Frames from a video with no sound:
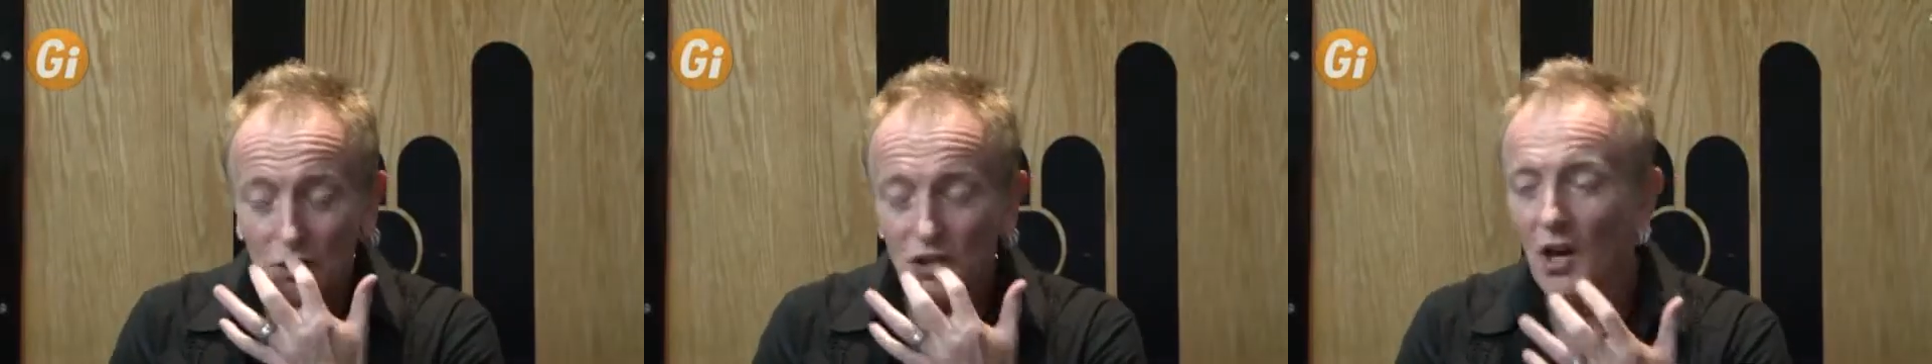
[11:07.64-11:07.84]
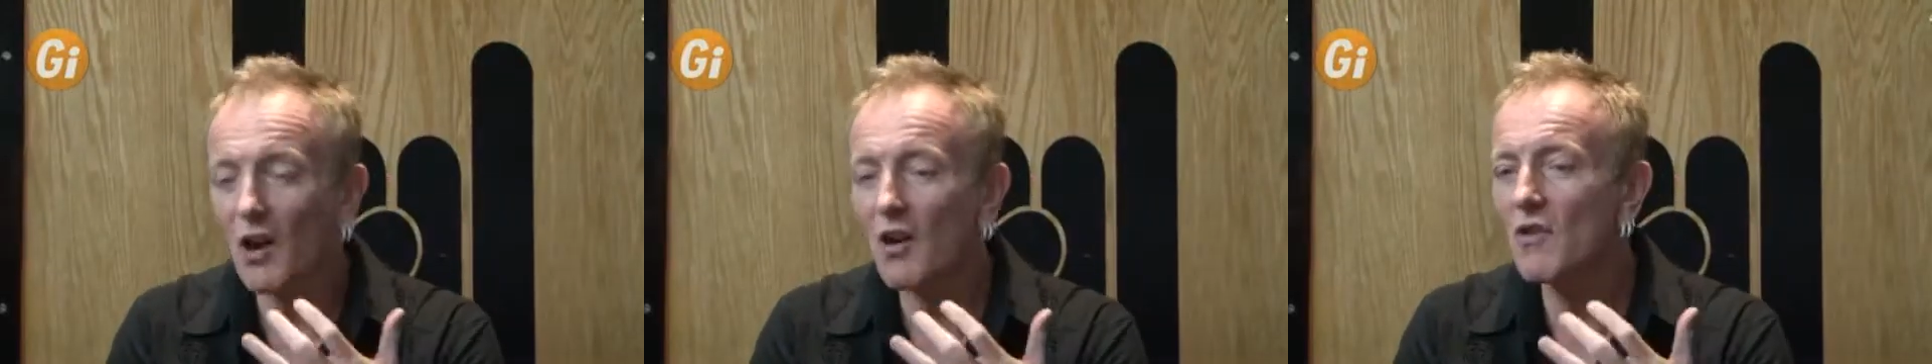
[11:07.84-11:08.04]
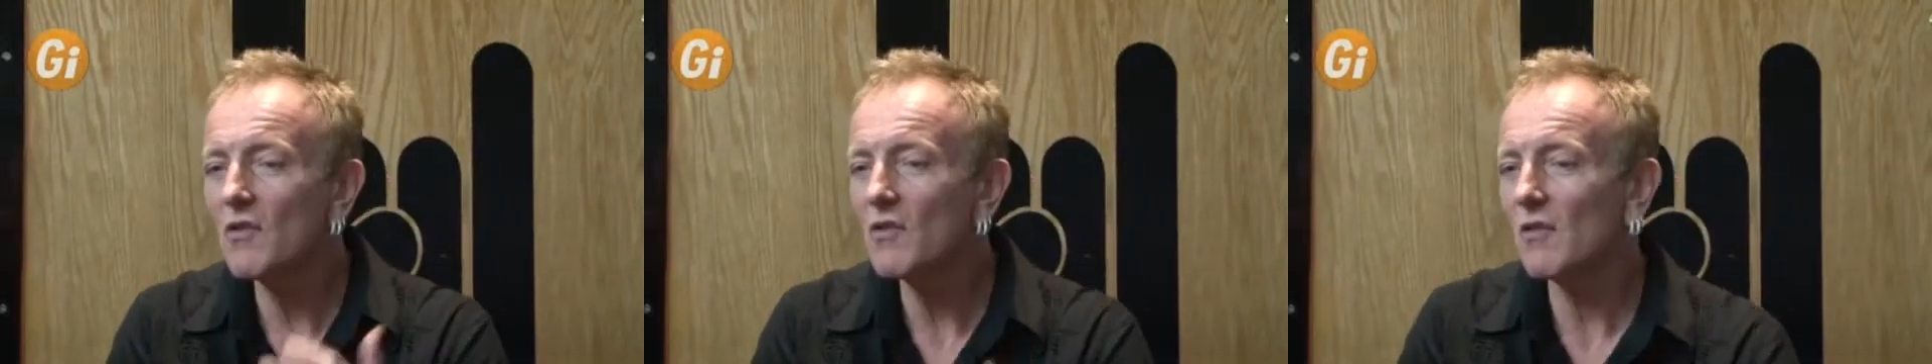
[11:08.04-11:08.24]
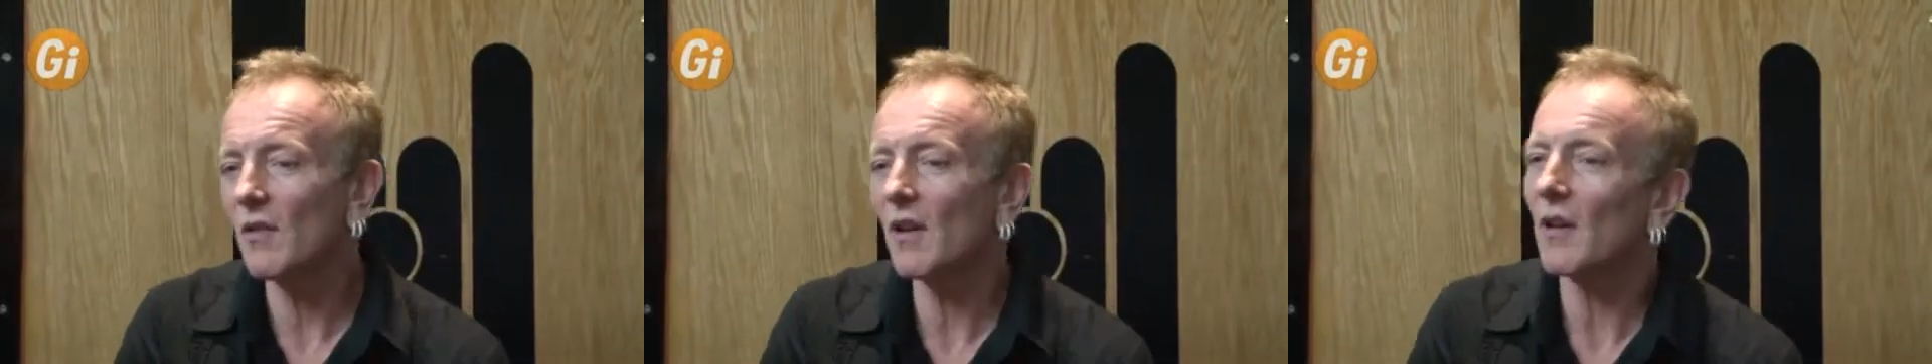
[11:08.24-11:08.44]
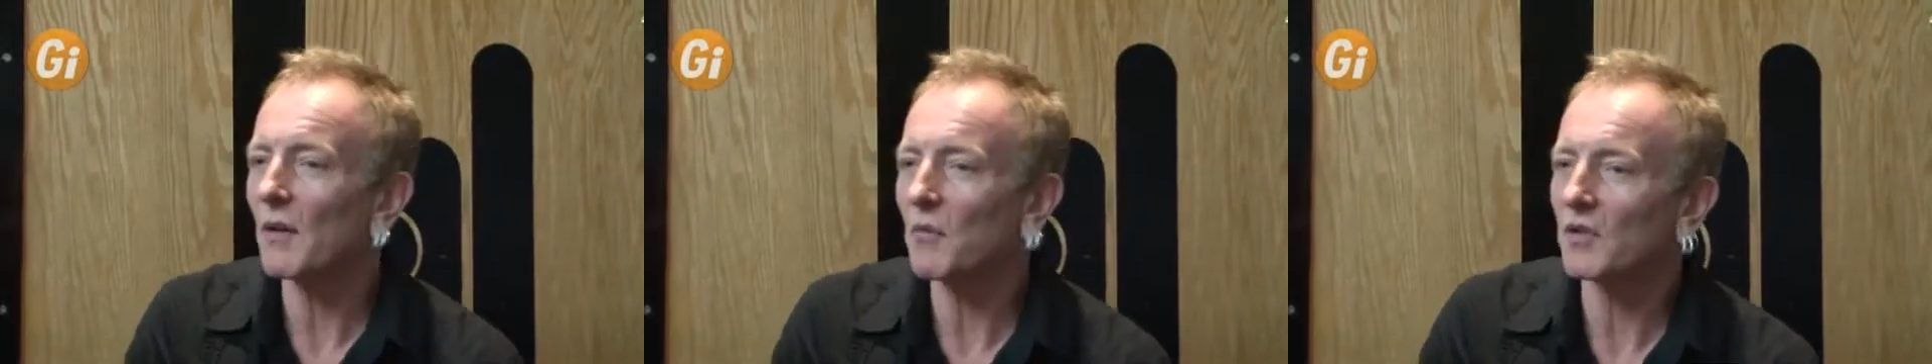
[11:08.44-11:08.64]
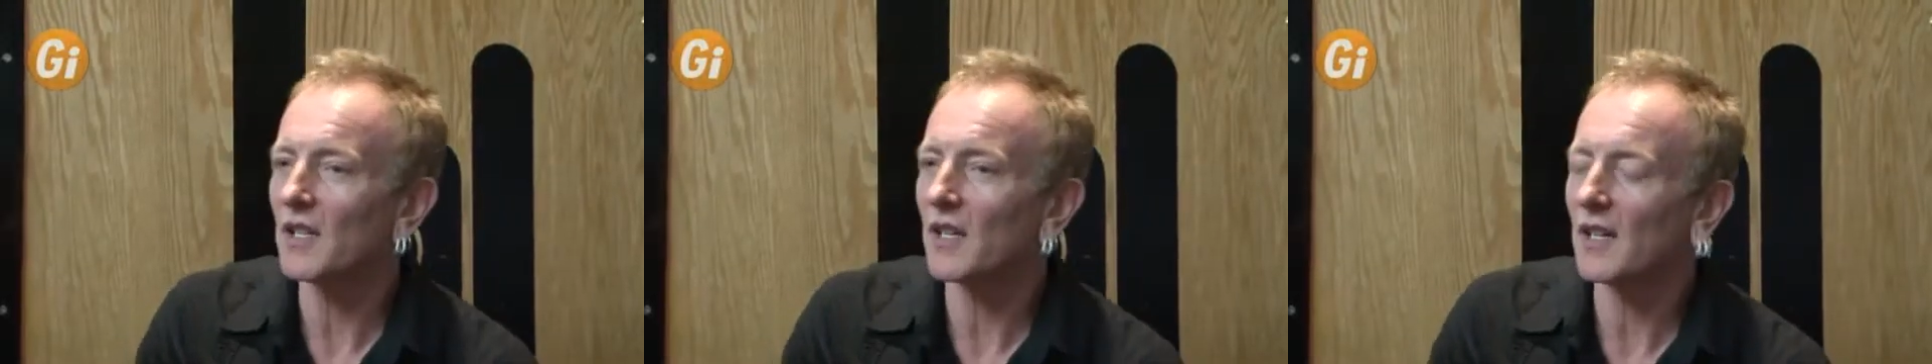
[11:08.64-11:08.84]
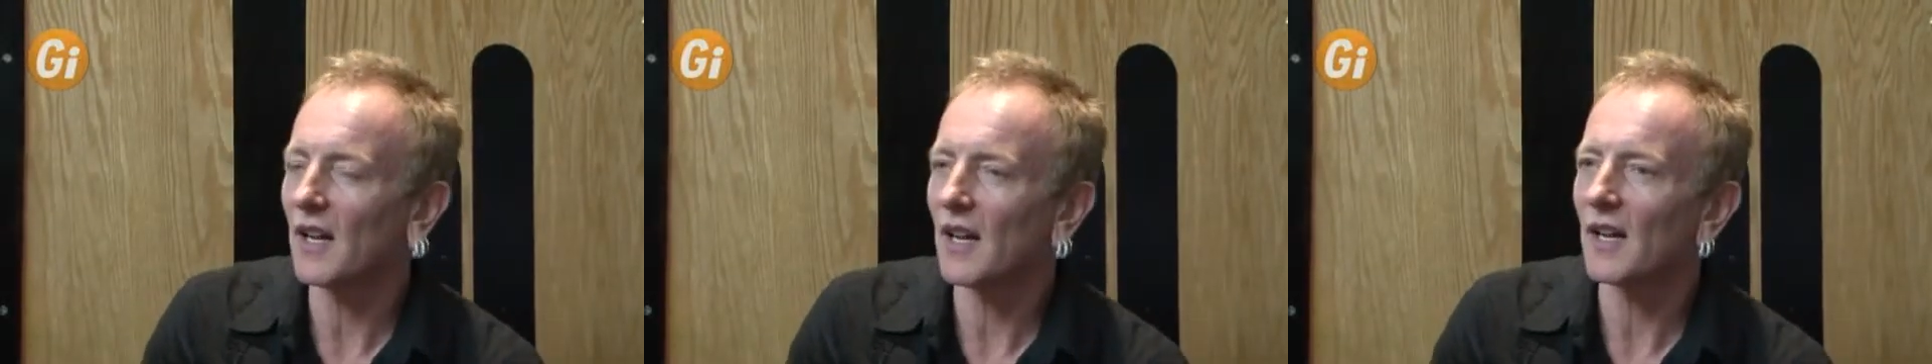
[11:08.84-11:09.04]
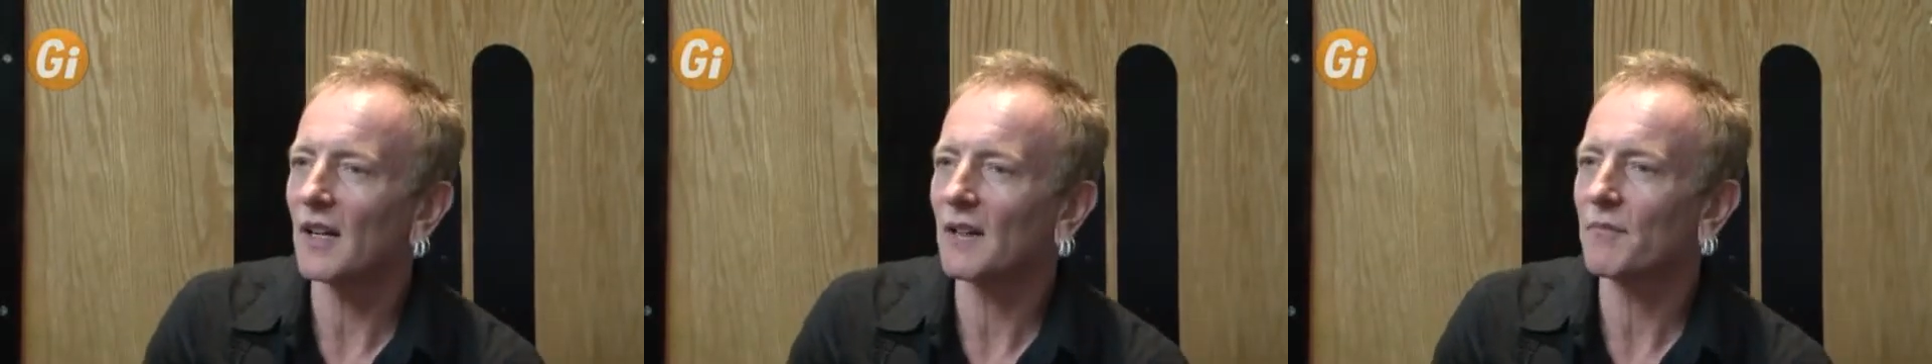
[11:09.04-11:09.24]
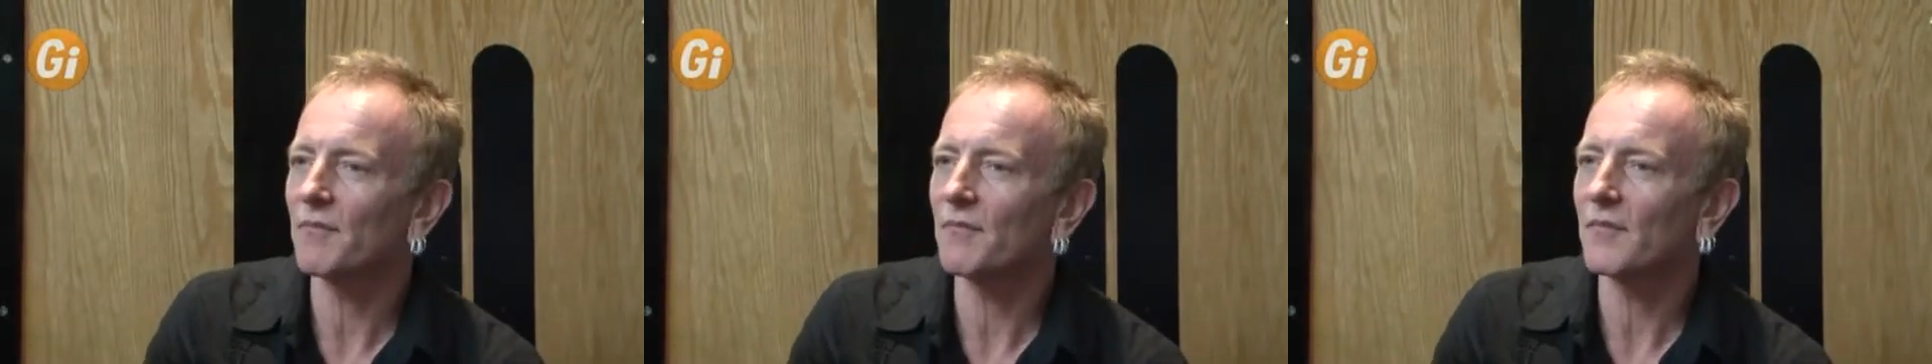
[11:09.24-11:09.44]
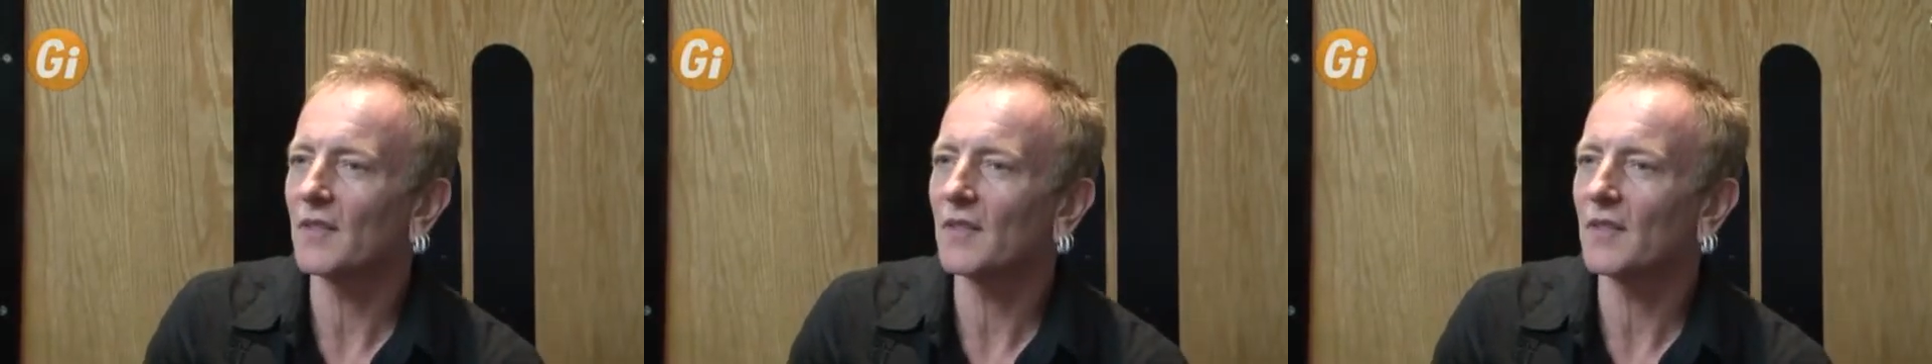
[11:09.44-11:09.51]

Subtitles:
Joe, it was a